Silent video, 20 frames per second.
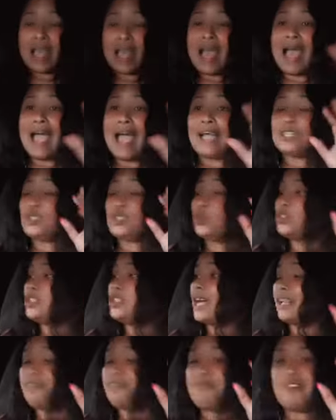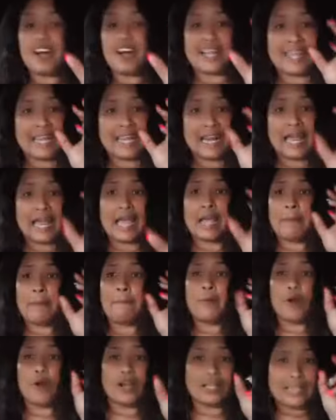I do not fucking like
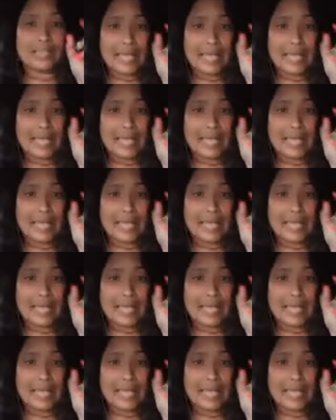boiled